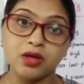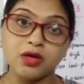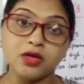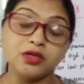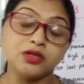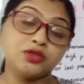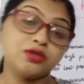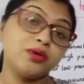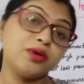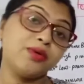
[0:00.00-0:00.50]

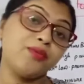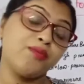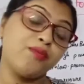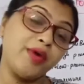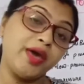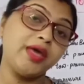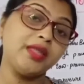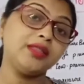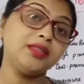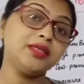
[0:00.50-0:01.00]
So
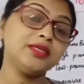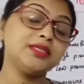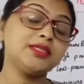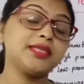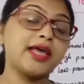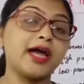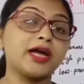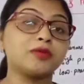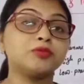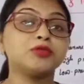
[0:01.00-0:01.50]
when this
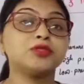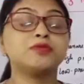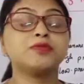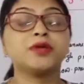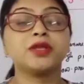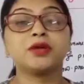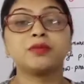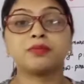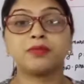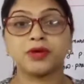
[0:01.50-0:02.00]

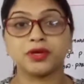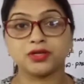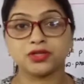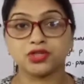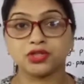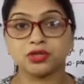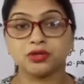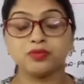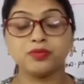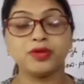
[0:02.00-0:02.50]
atmospheric
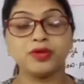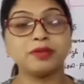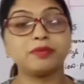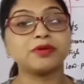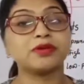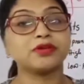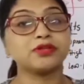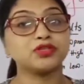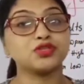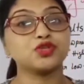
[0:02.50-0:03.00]
pressure will be
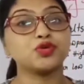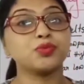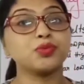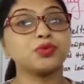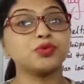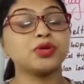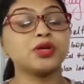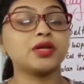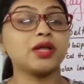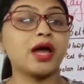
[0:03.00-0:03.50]

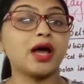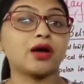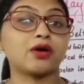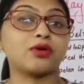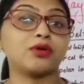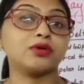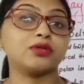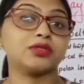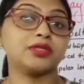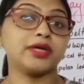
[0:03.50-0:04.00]
distributed
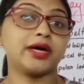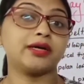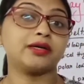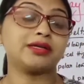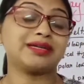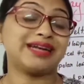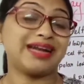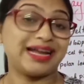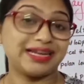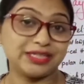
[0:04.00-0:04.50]
across
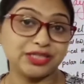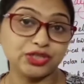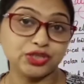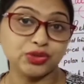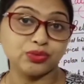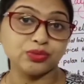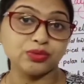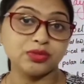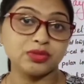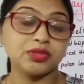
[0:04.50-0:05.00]
that
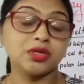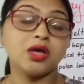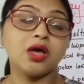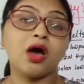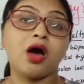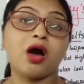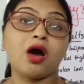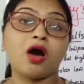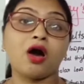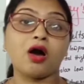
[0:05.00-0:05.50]
latitudes
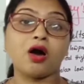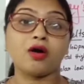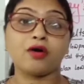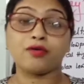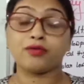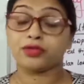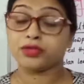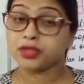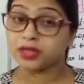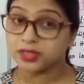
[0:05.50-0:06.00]

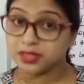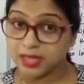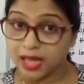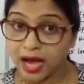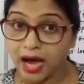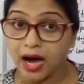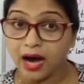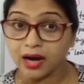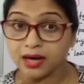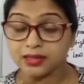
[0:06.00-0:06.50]
on the
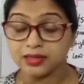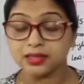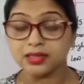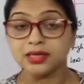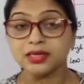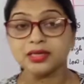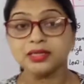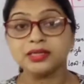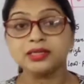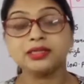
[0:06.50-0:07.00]
earth,
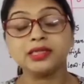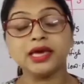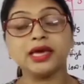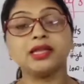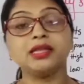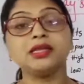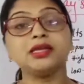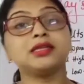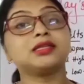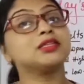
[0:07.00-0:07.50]

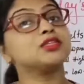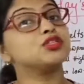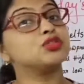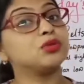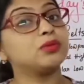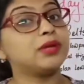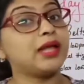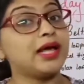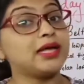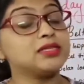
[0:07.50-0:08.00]
then it is
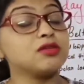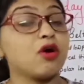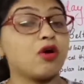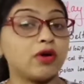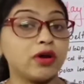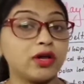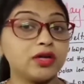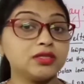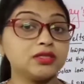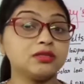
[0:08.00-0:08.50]
known as
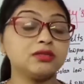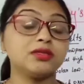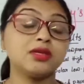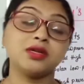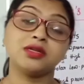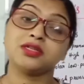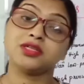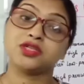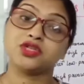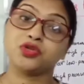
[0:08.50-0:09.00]

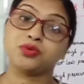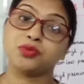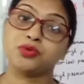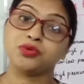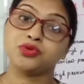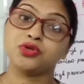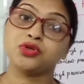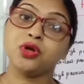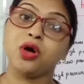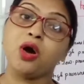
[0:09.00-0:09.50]
horizontal
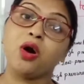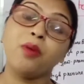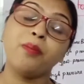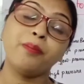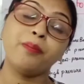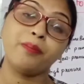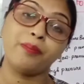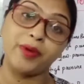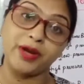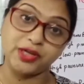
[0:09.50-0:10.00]
distribution
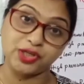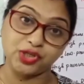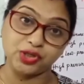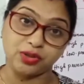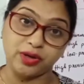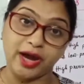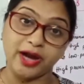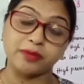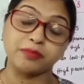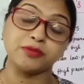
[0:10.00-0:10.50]
of pressure,
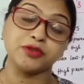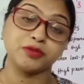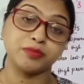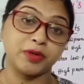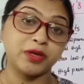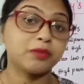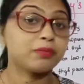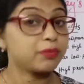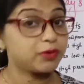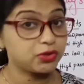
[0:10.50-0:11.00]

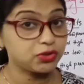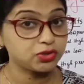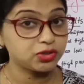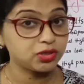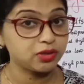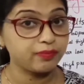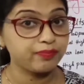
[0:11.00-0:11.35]
atmospheric pressure.